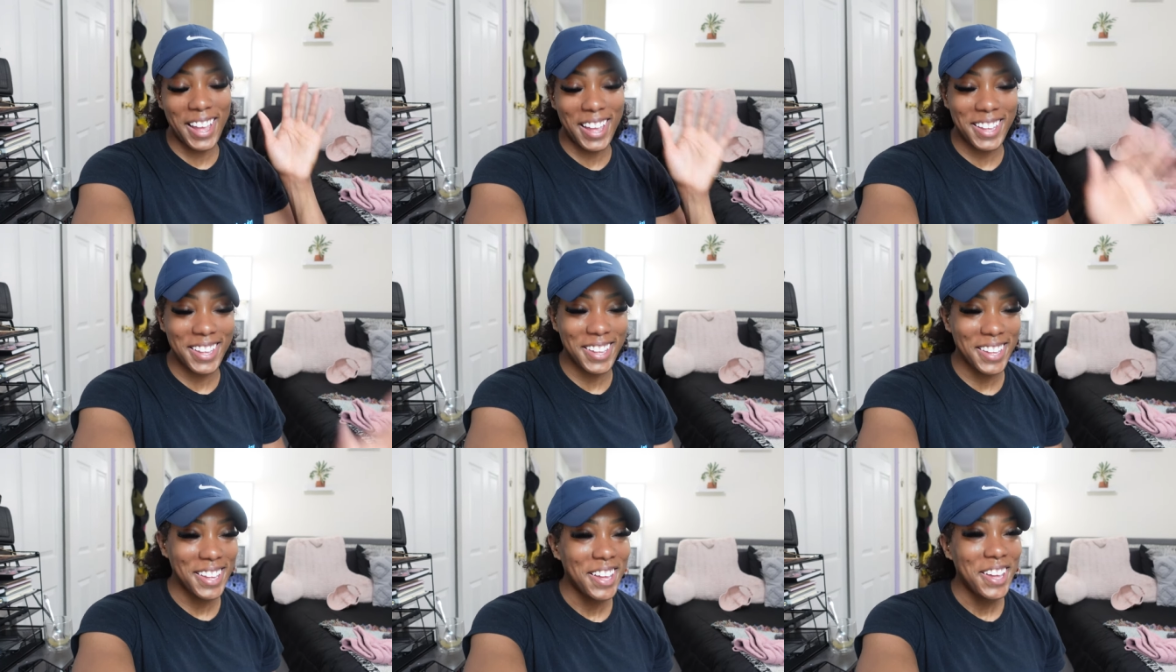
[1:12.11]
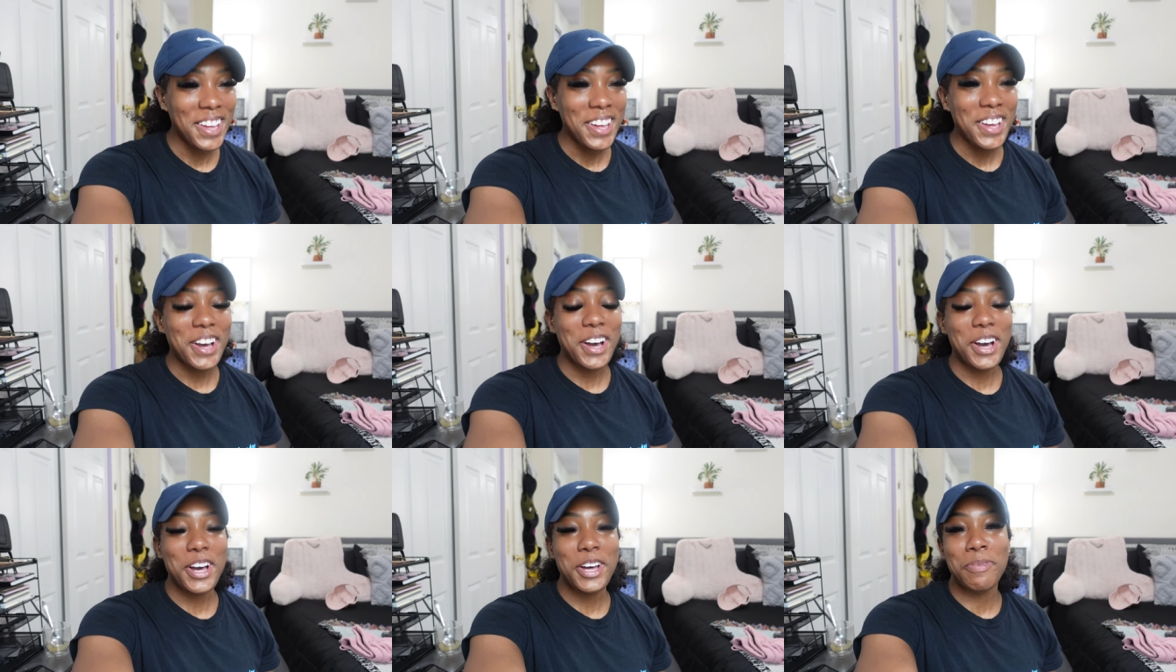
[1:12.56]
day.
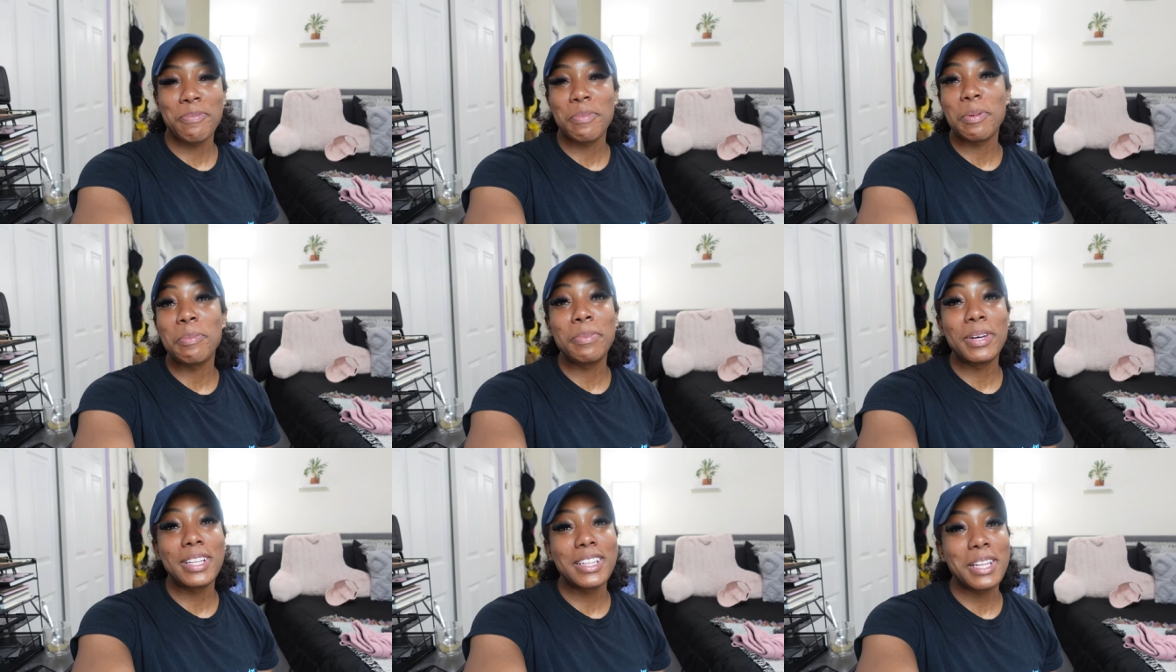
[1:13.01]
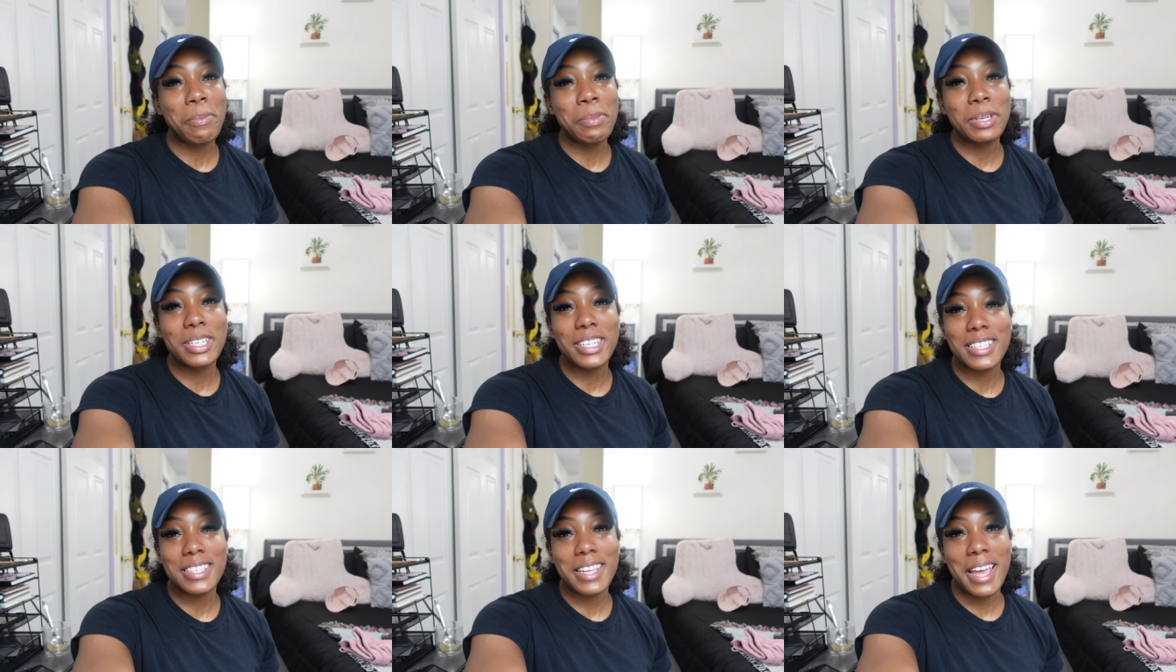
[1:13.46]
um, but let me
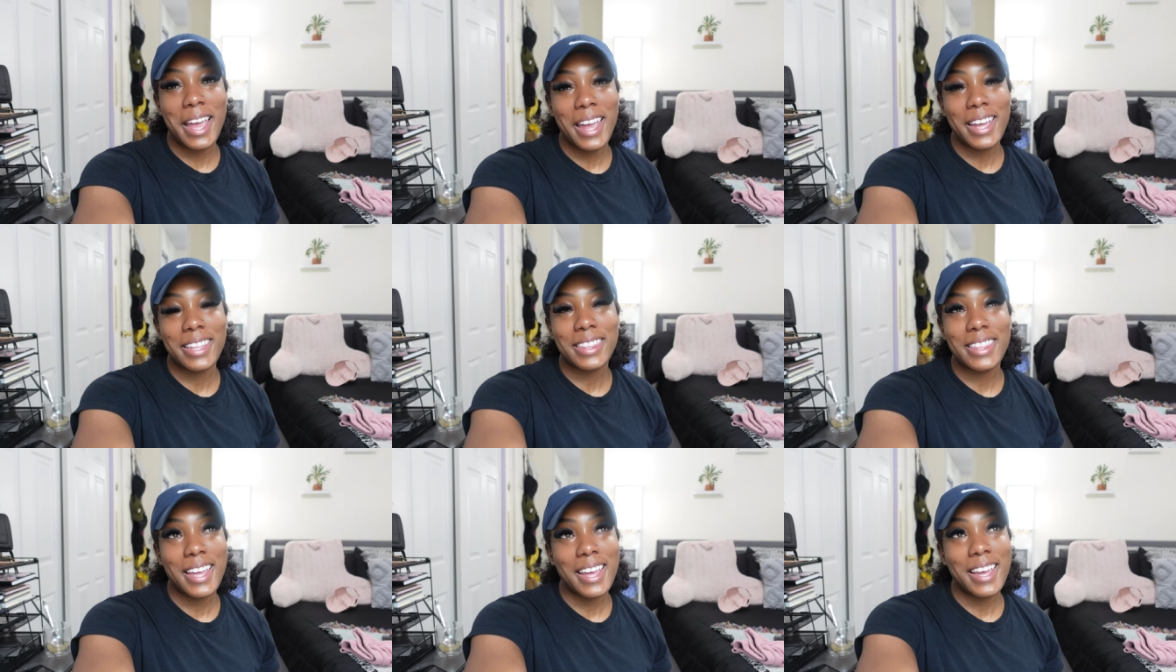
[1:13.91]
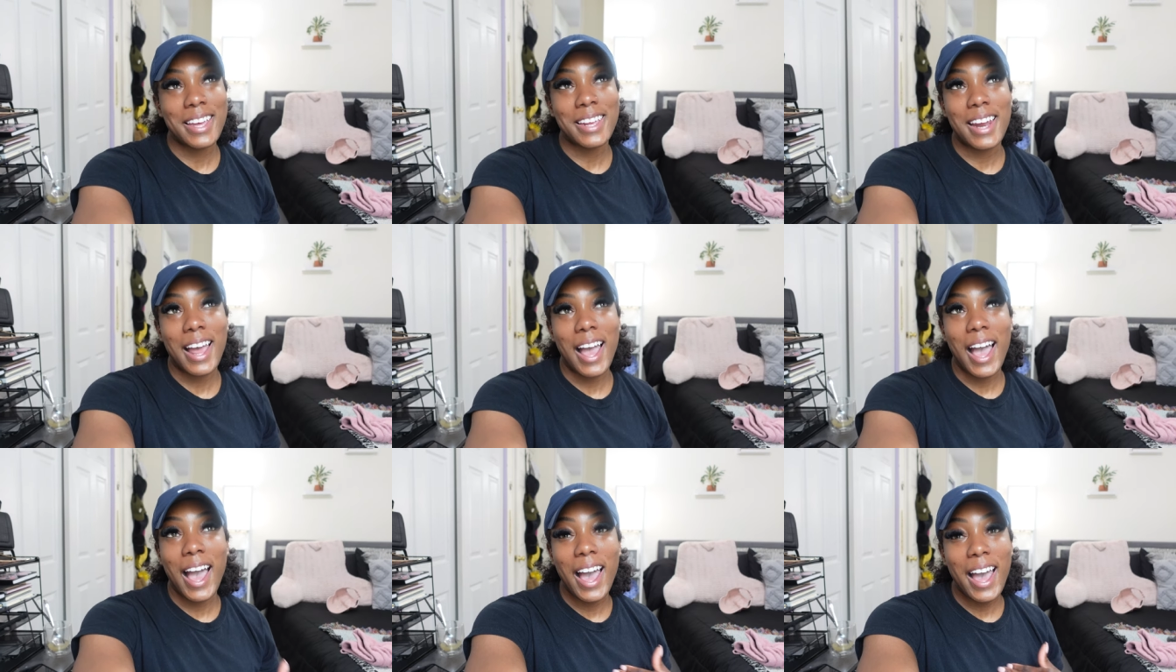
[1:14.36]
just add that
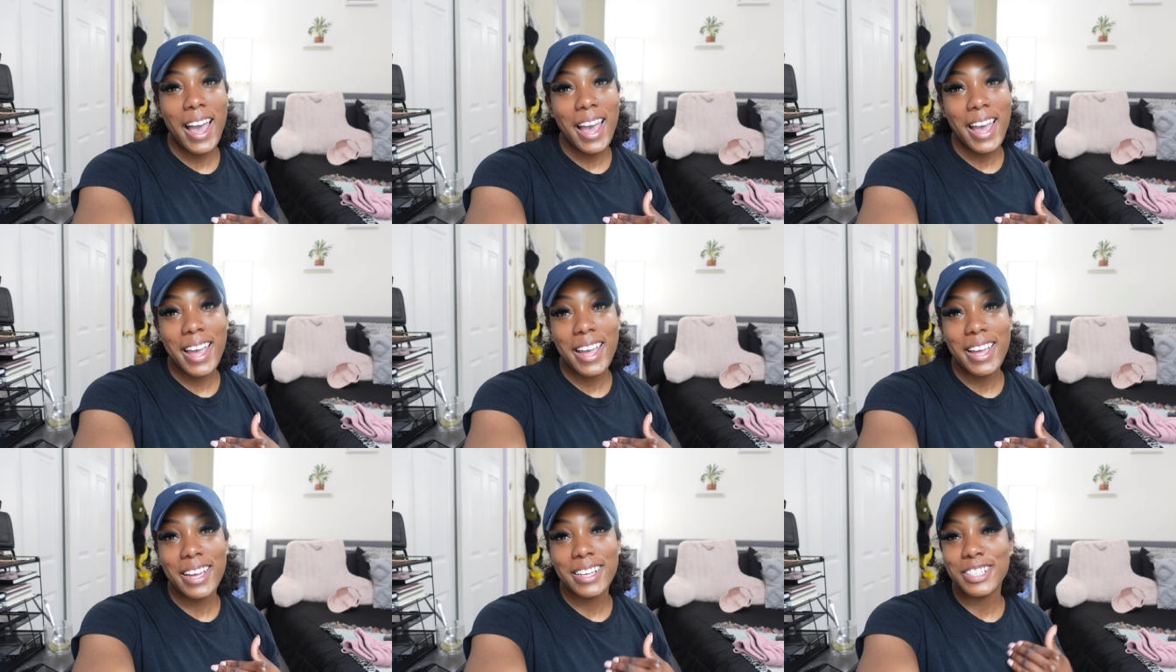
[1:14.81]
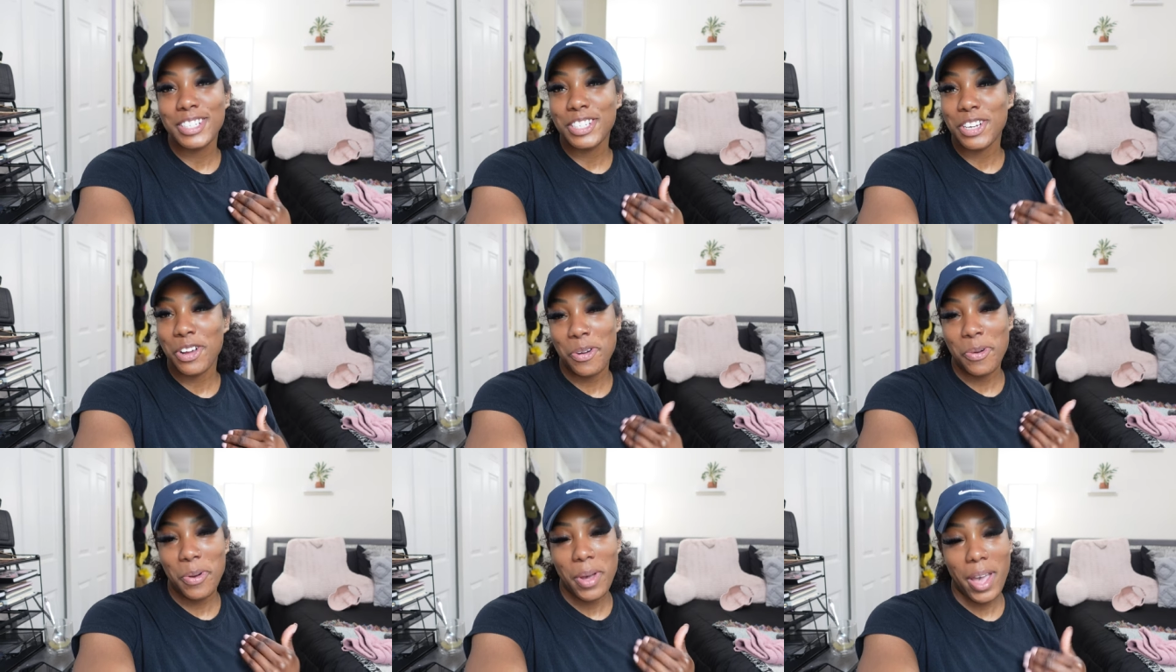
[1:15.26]
I
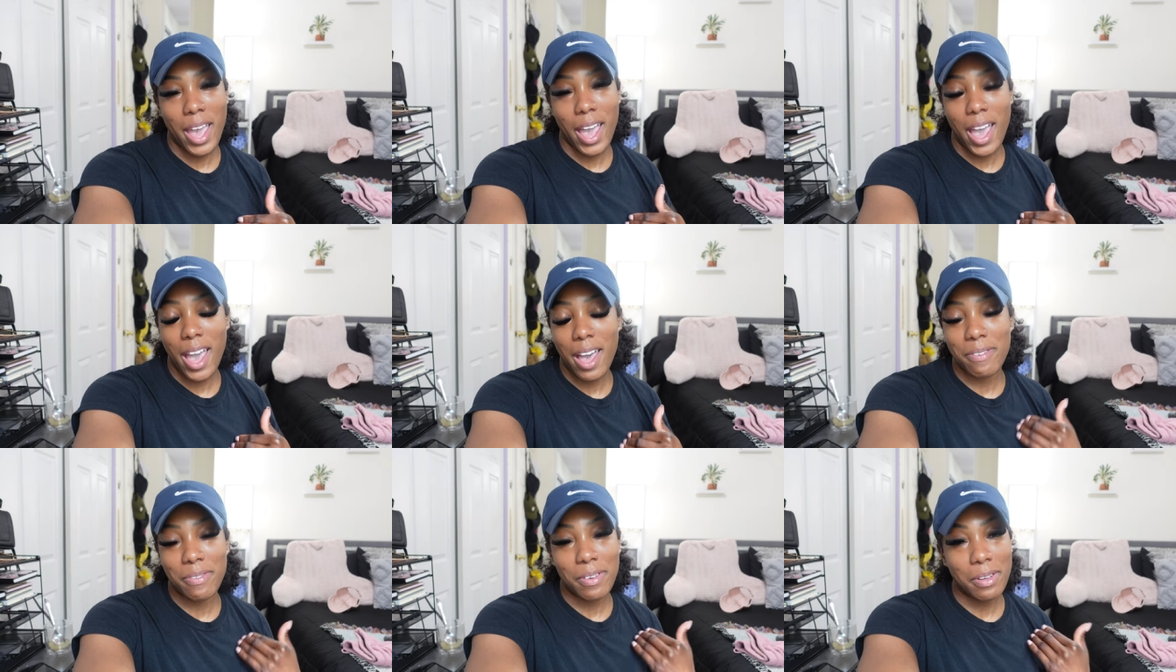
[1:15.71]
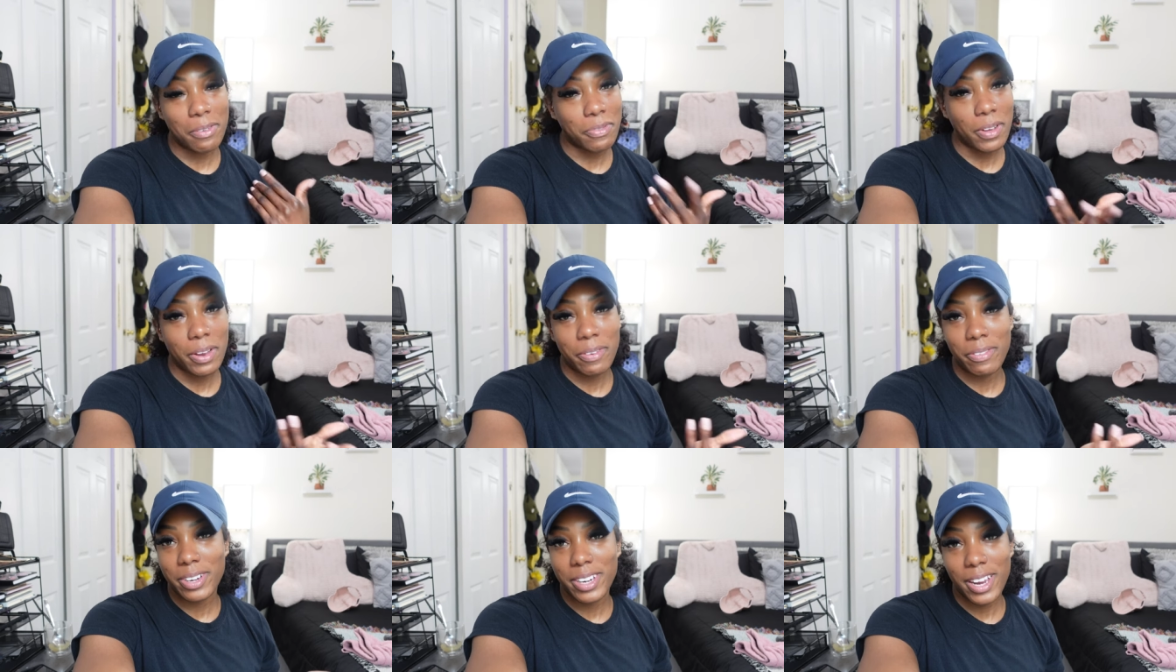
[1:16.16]
don't have a
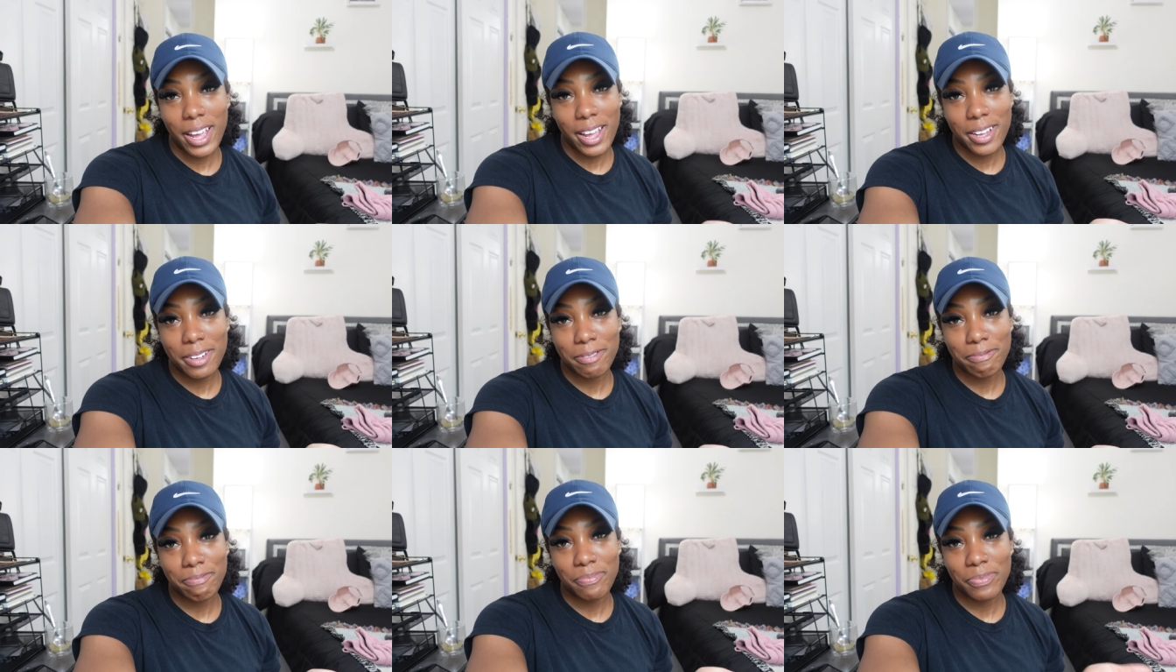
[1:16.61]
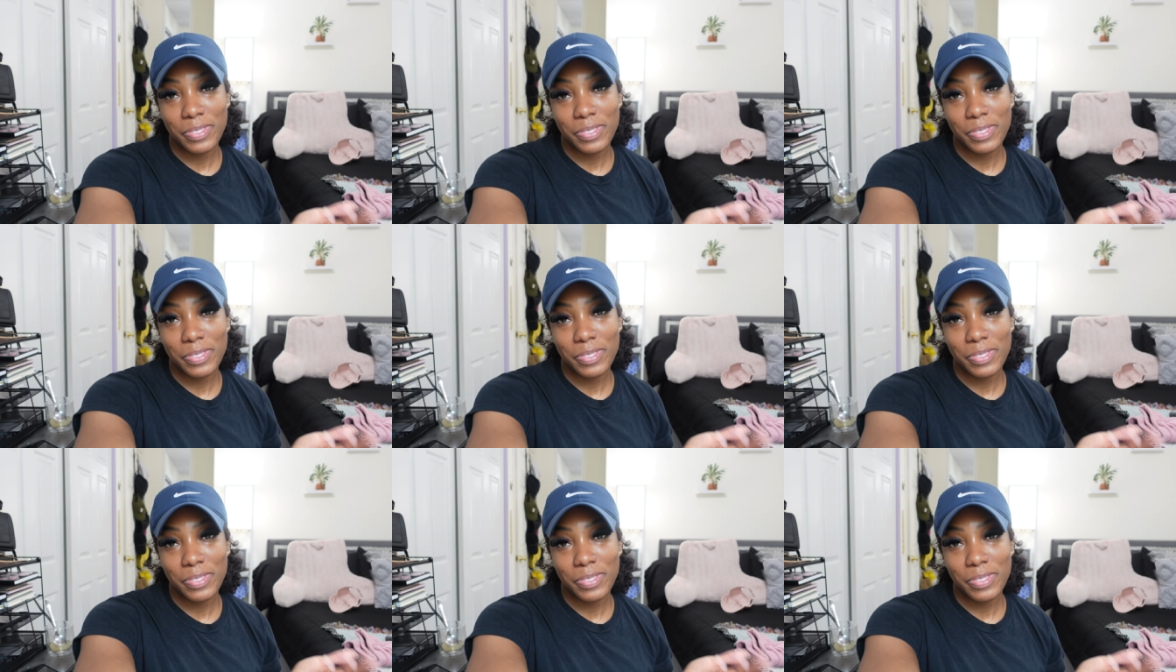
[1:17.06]
favorite day.